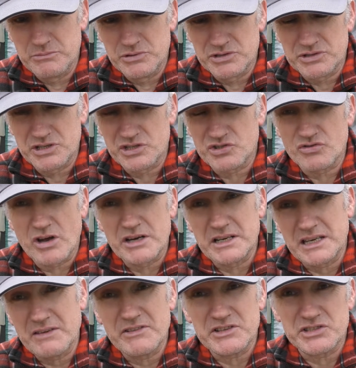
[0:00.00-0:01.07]
was destroyed. I
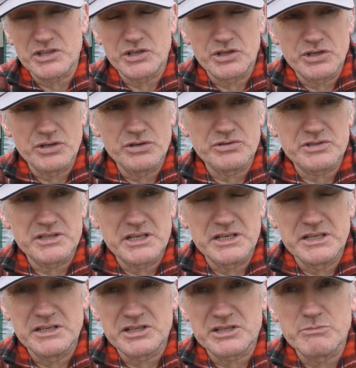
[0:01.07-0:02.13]
give it to the girls,
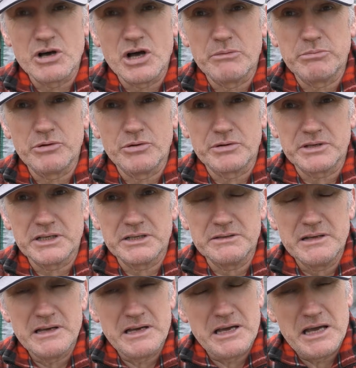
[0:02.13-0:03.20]
the small pumpkin.
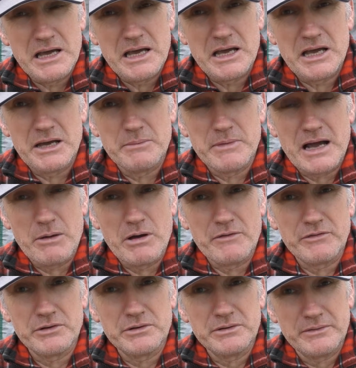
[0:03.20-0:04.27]

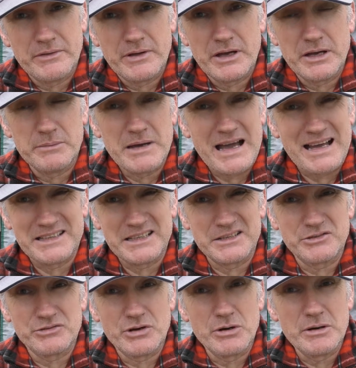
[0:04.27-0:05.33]
However, I
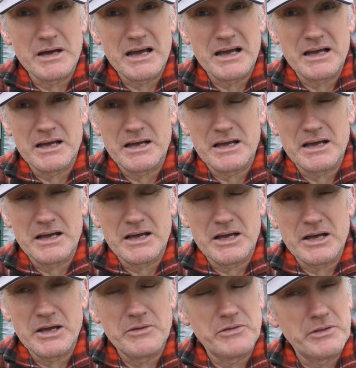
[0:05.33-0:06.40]
didn't grow
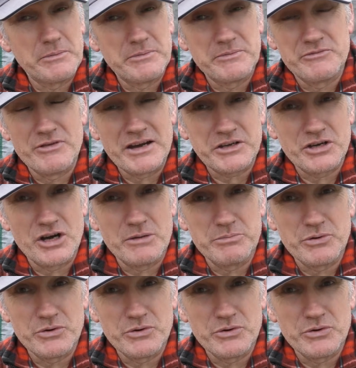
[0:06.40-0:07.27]
the record